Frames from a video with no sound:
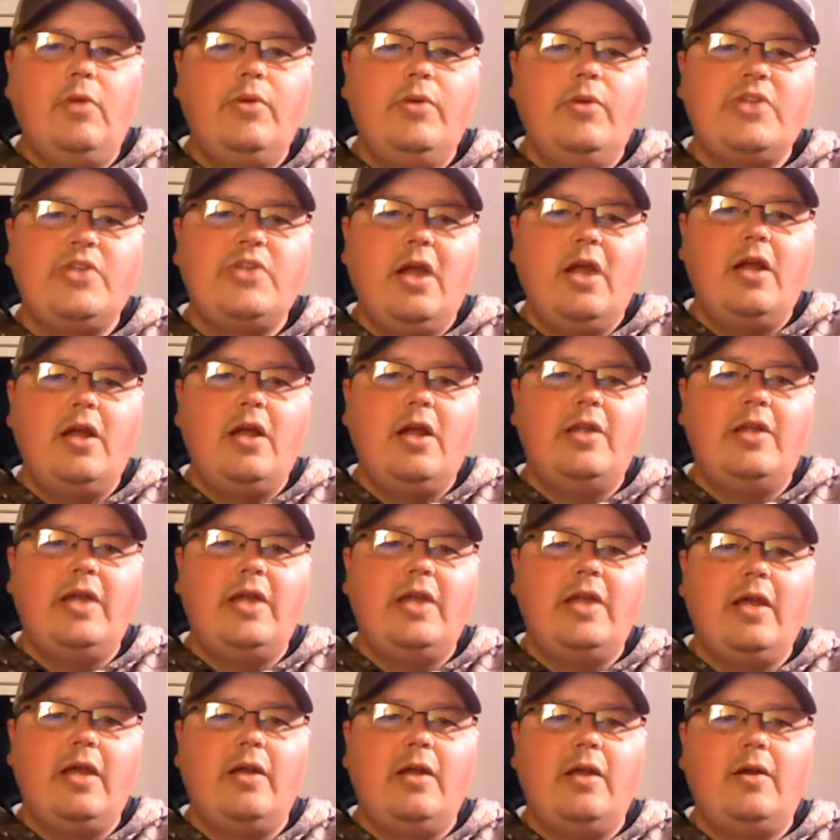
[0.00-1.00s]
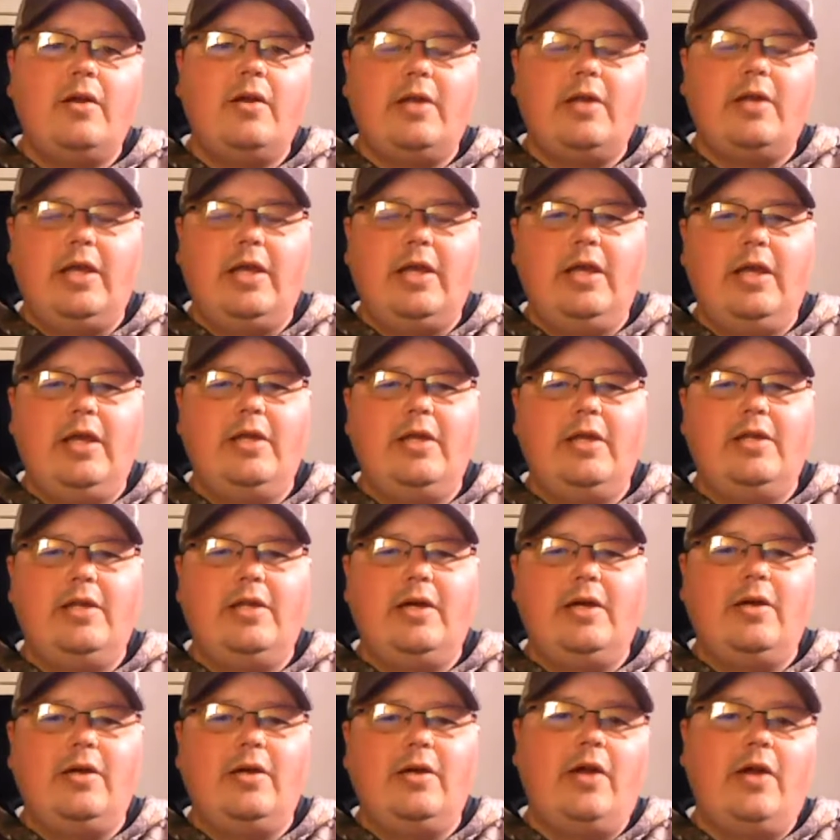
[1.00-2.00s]
once I got on the air
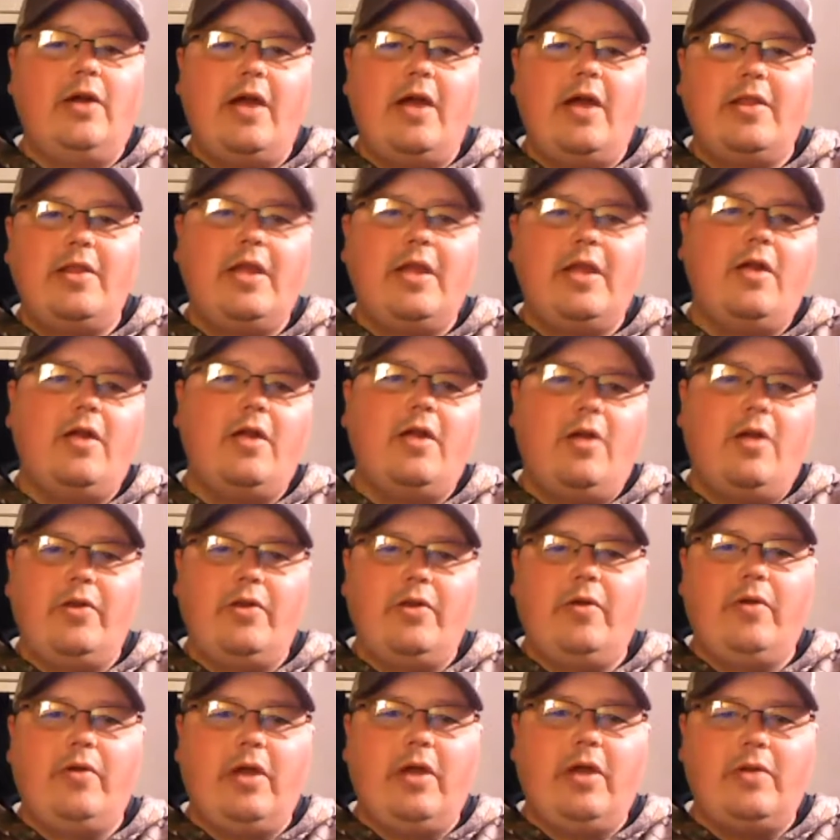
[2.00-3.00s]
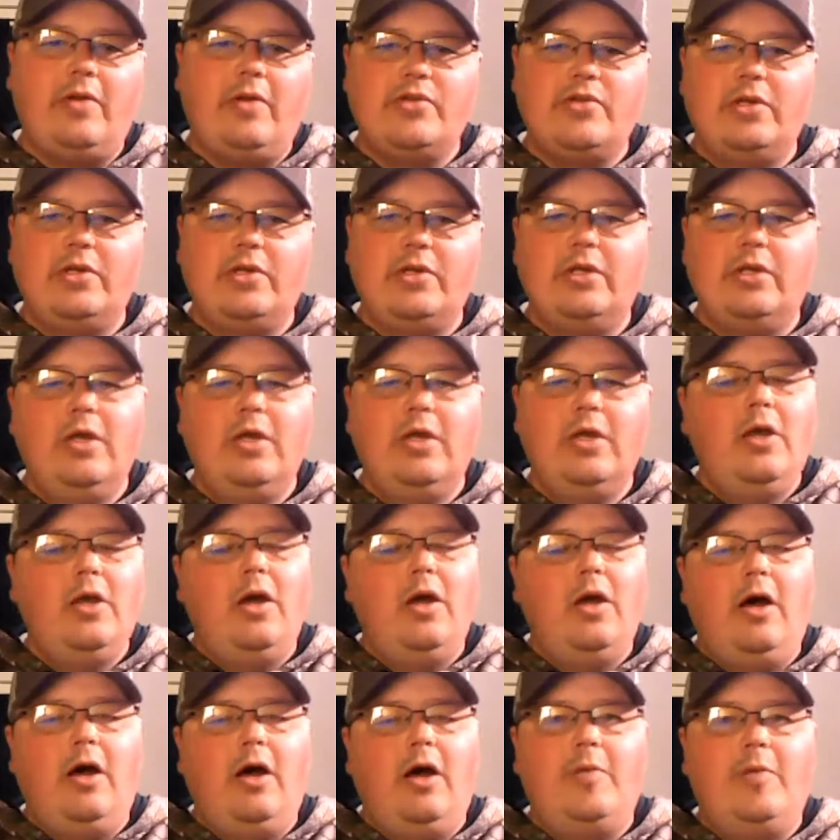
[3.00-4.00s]
or out of the air on the ground, I was good.
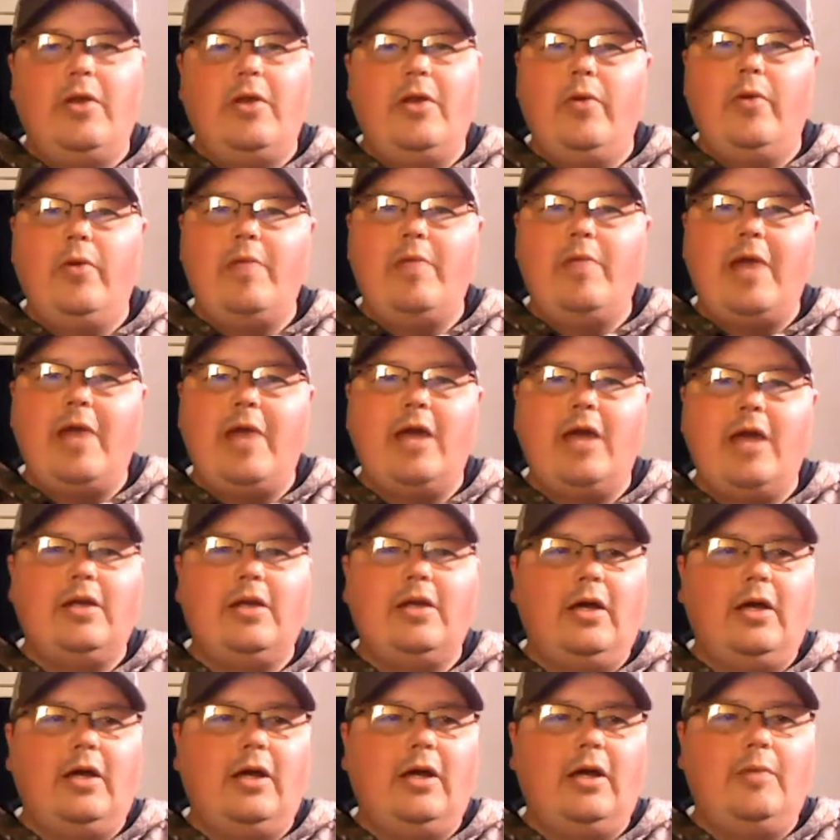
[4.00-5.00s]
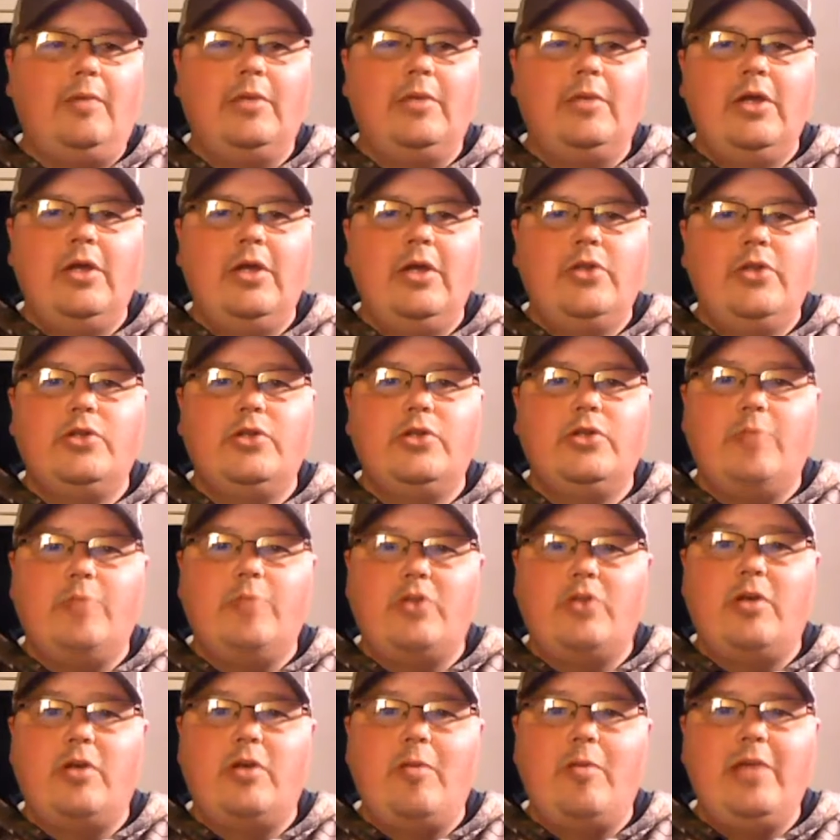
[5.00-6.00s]
On the way back, took
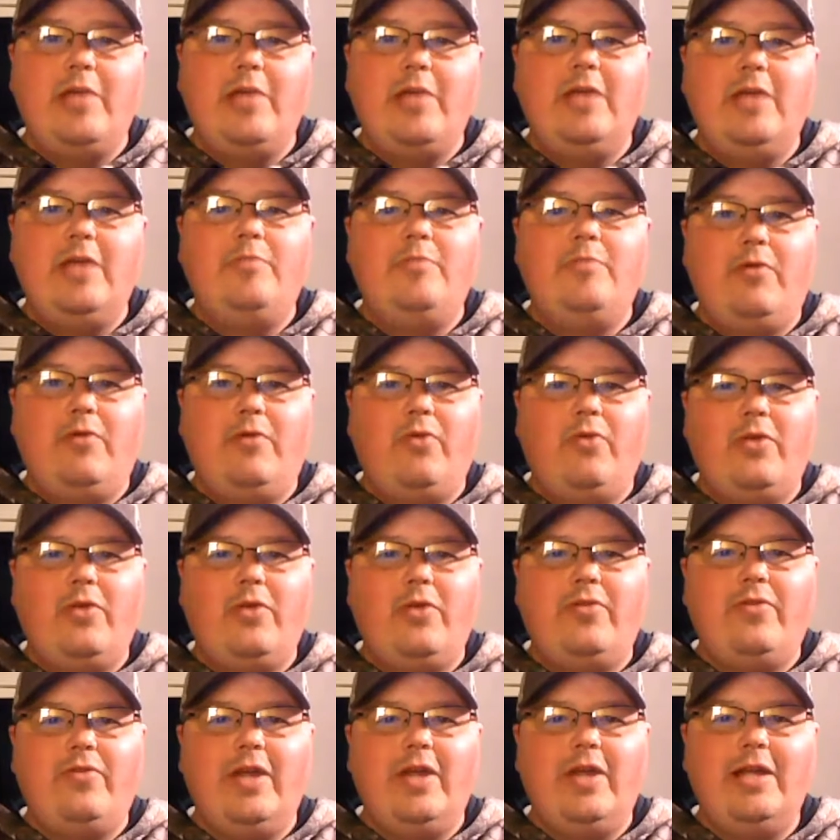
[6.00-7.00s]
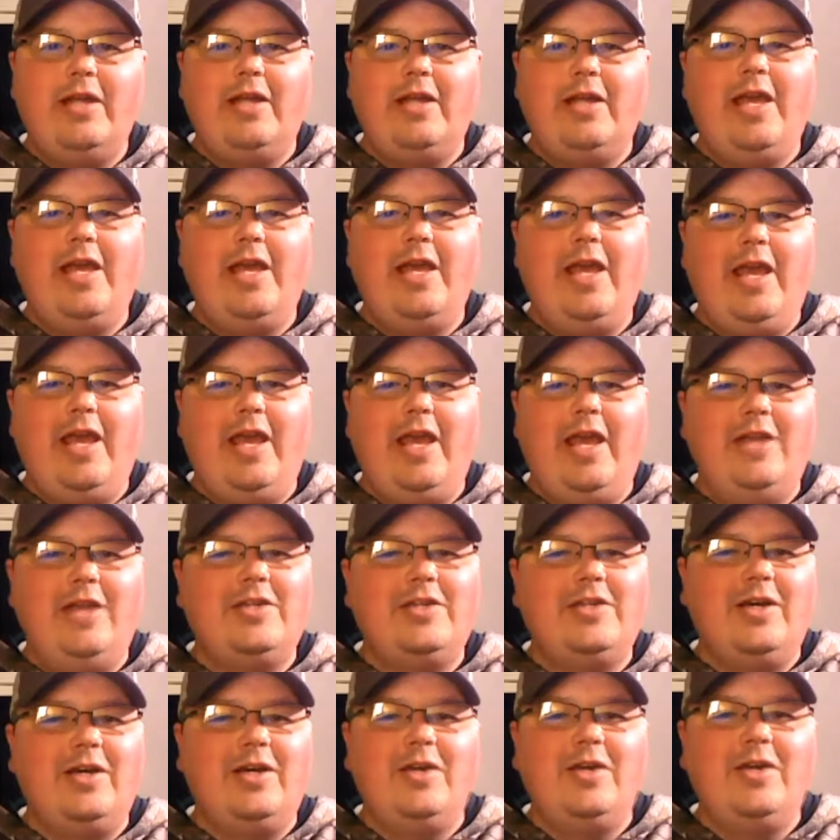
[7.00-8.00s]
my Dramamine before the flight
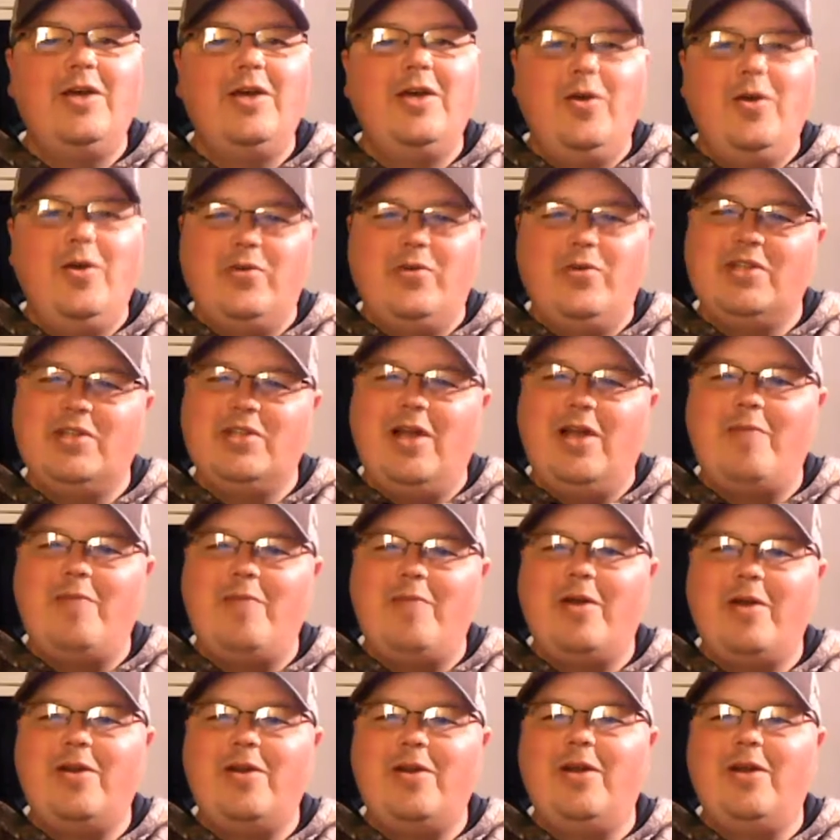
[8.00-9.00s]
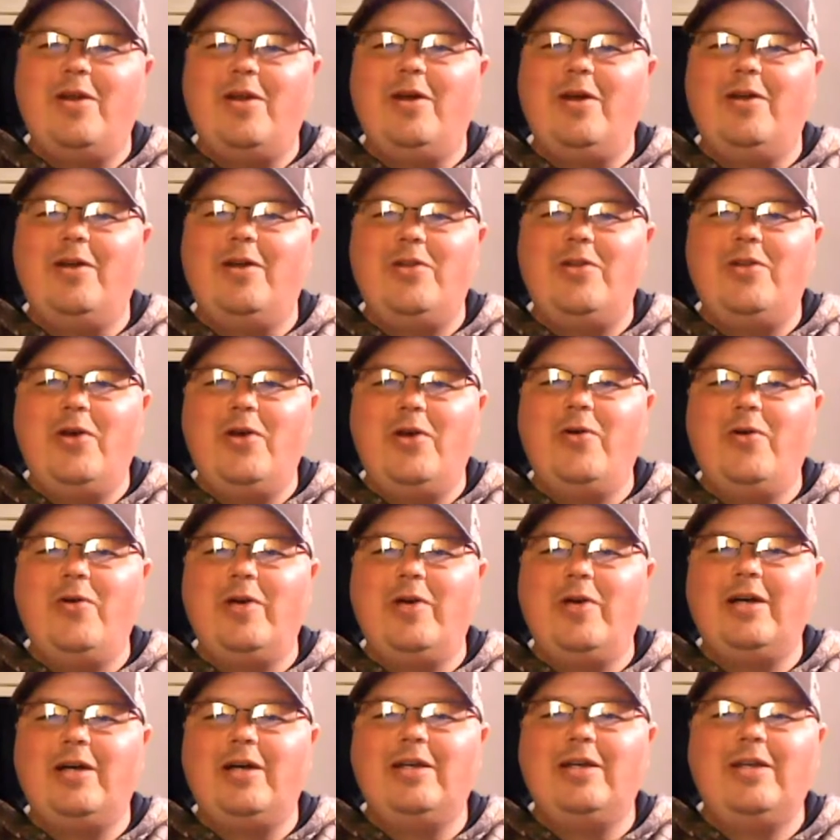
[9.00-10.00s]
and was a lot better.
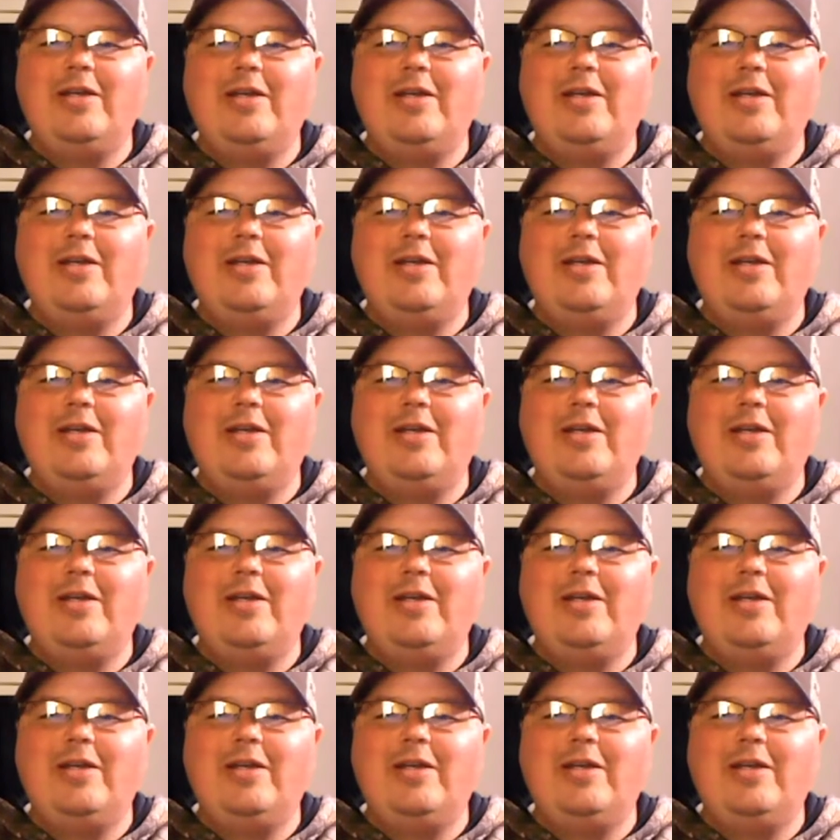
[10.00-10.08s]
No